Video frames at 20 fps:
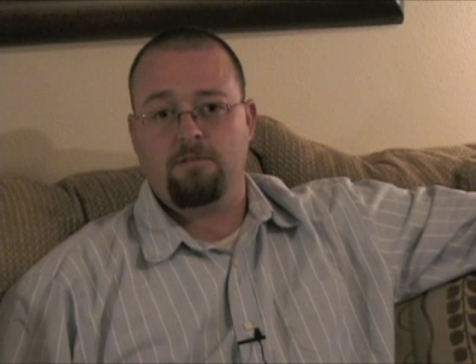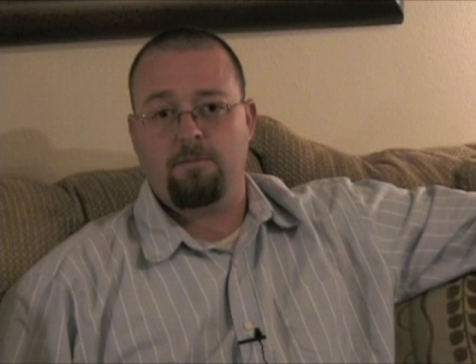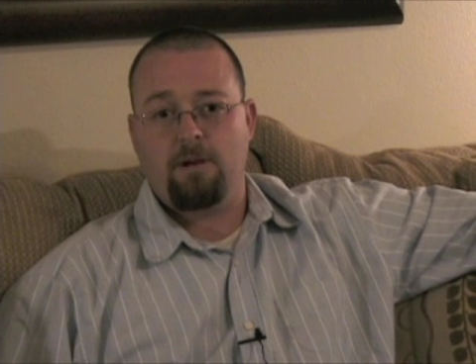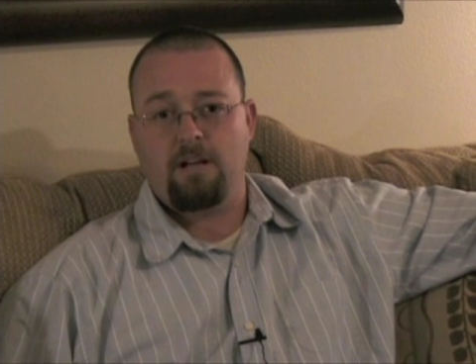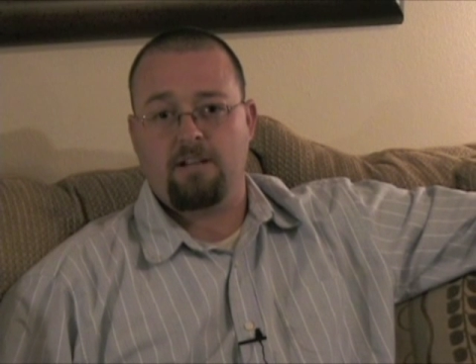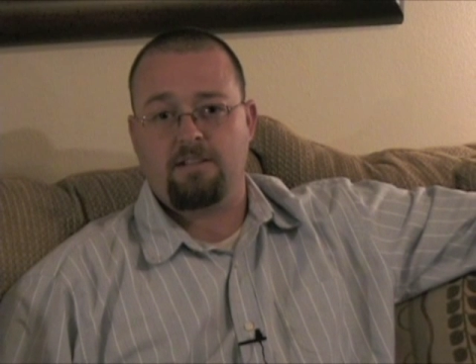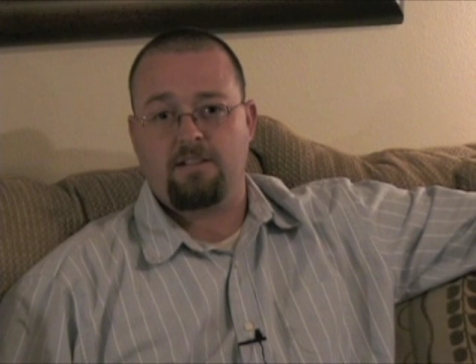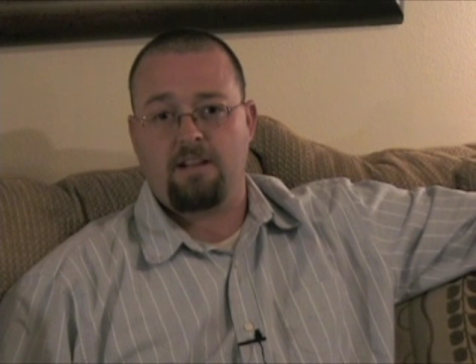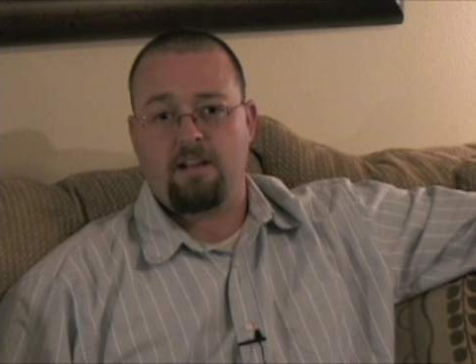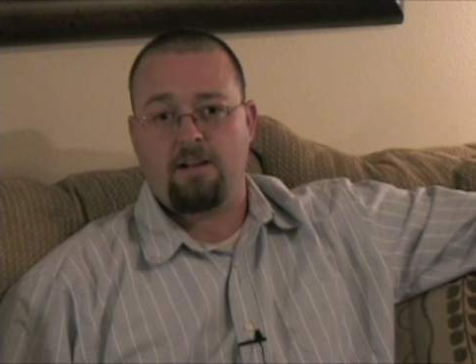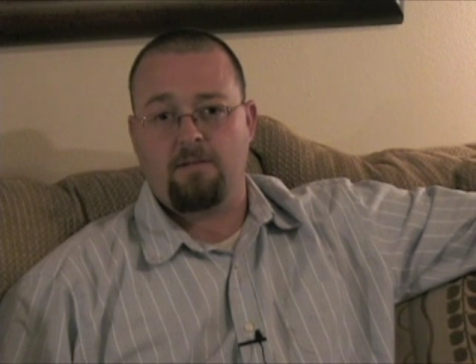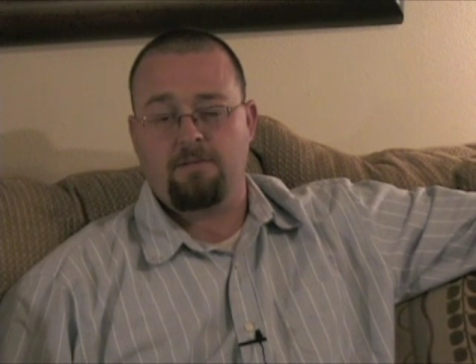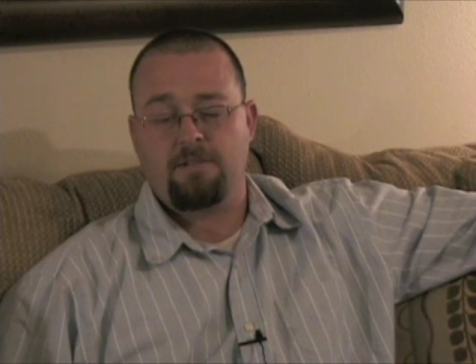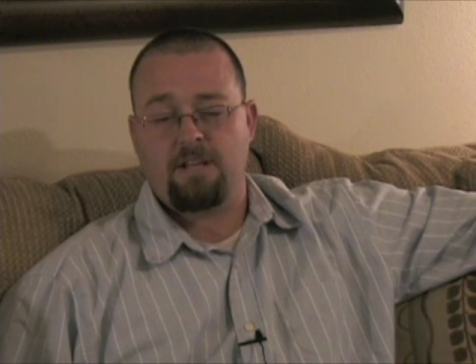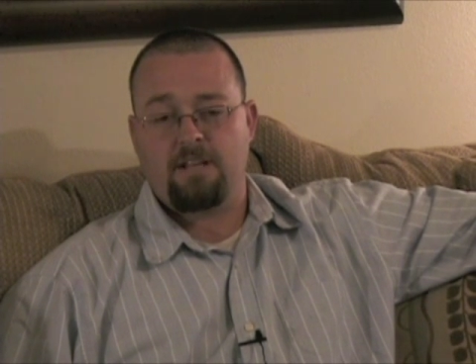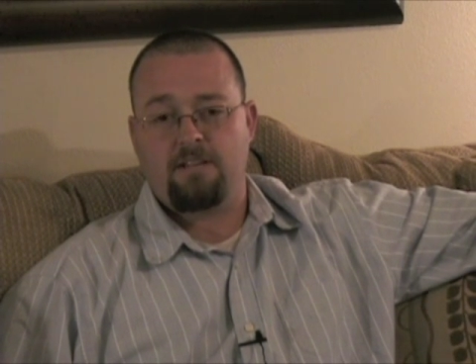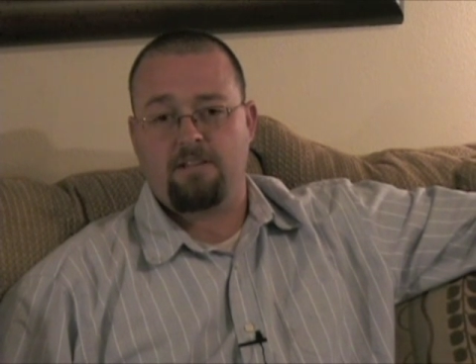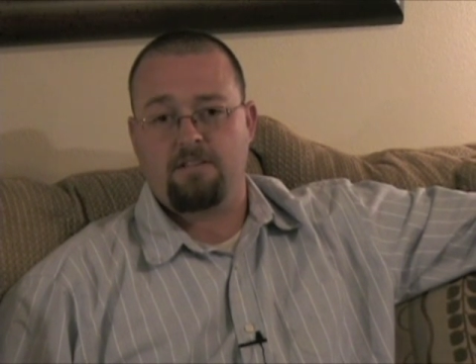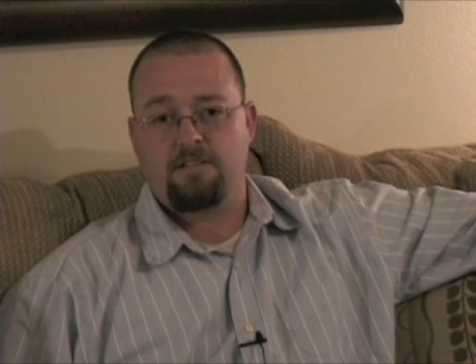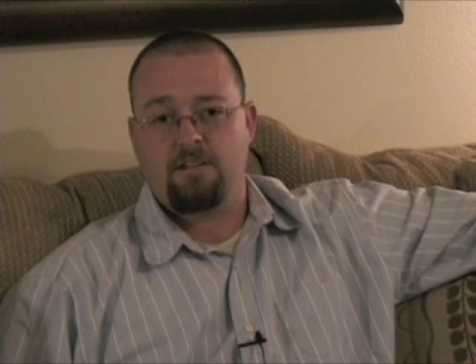about today
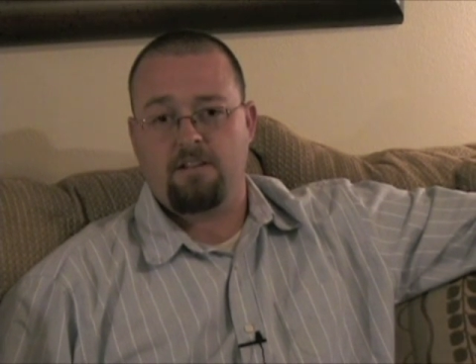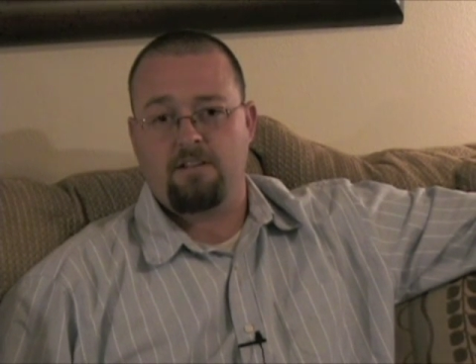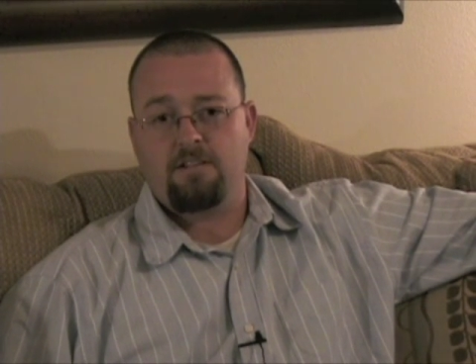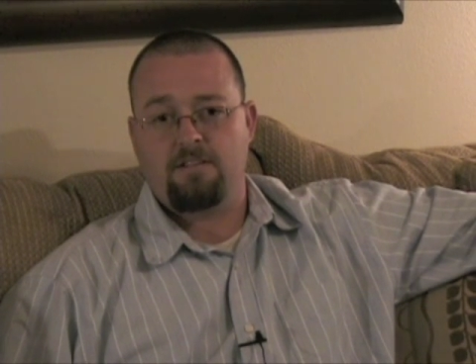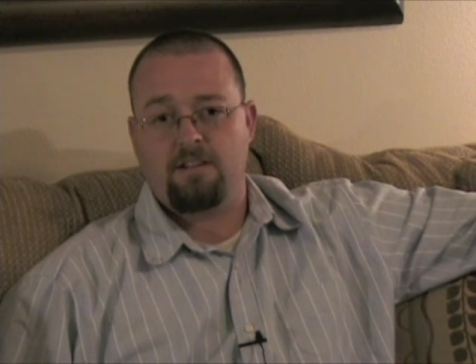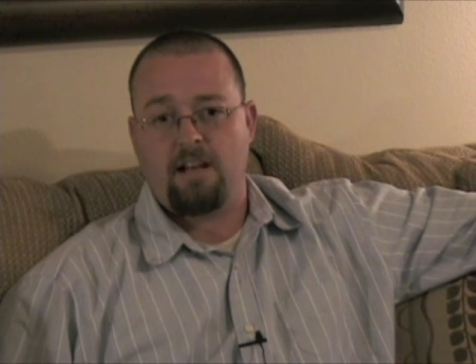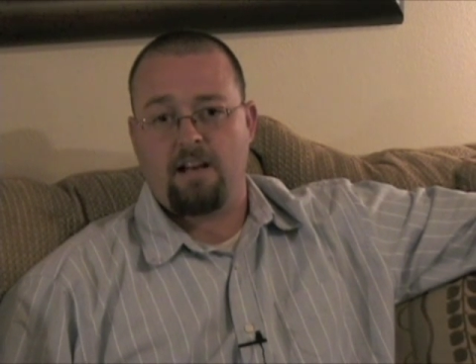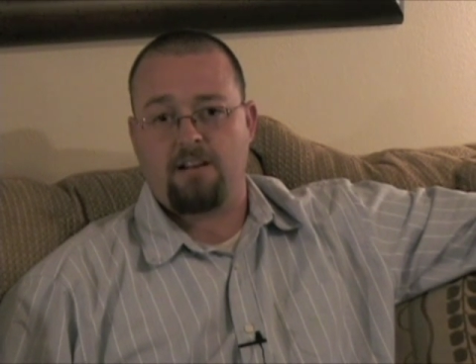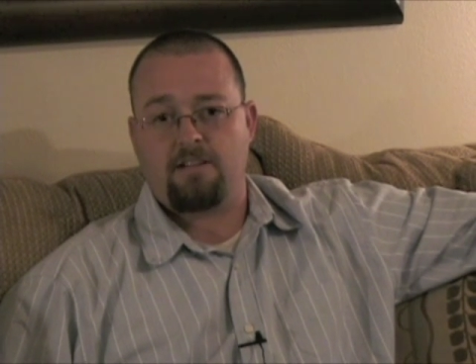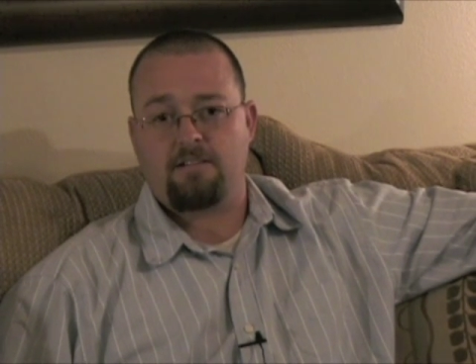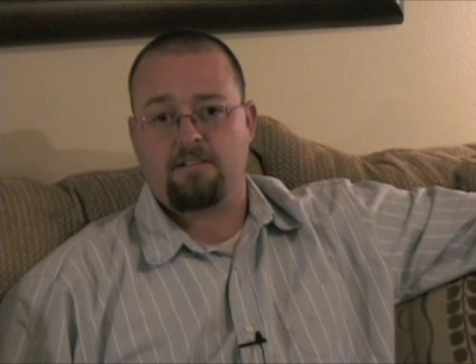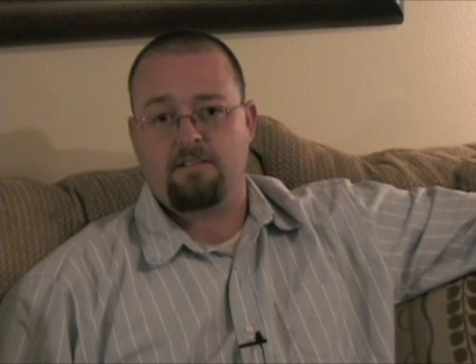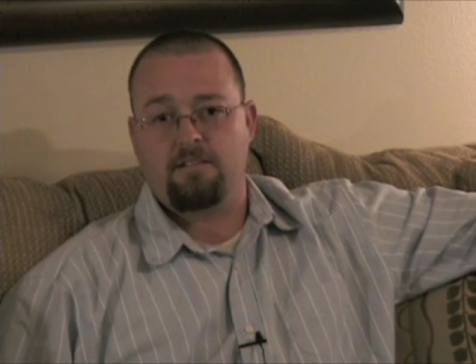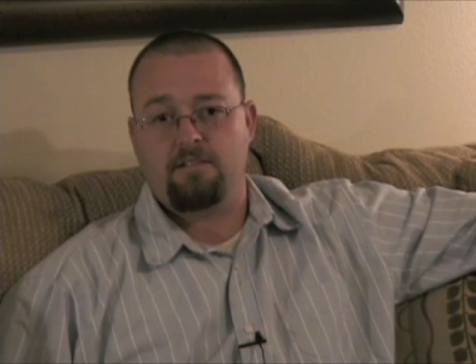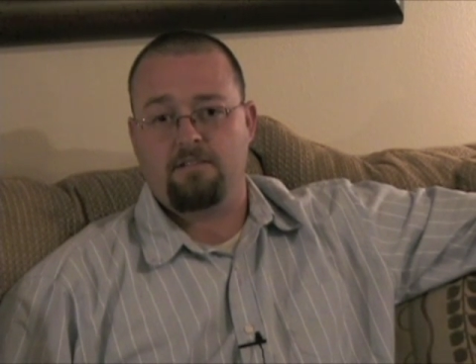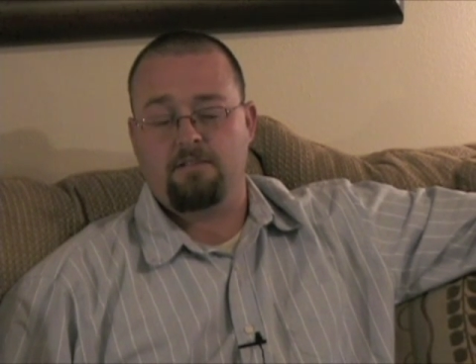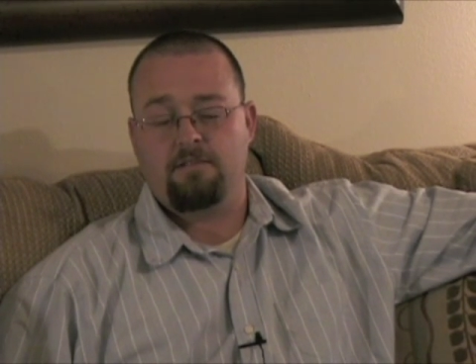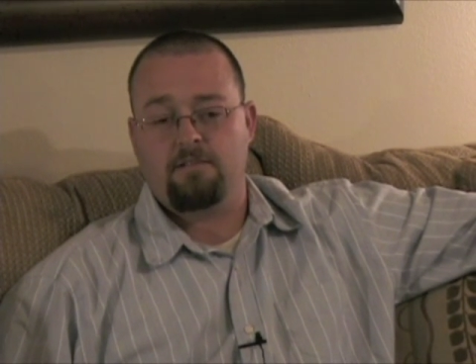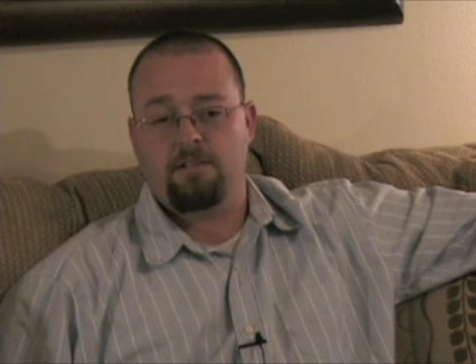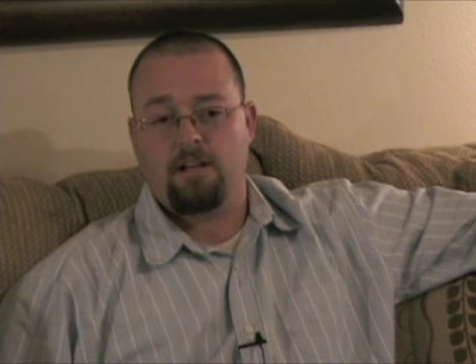was that the judge
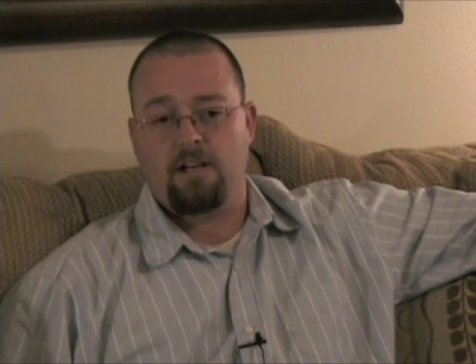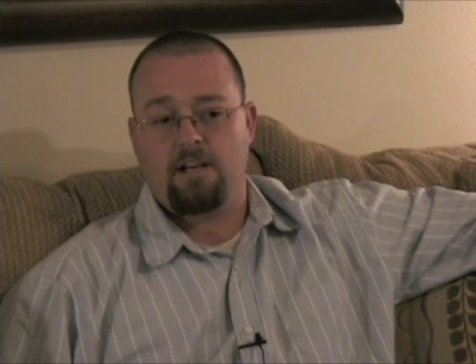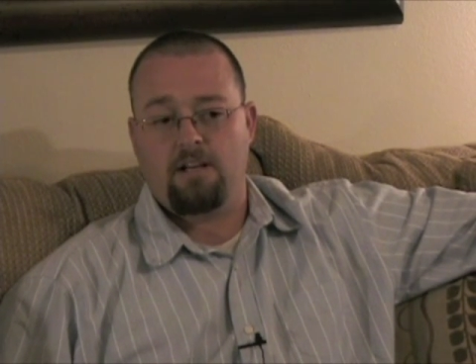actually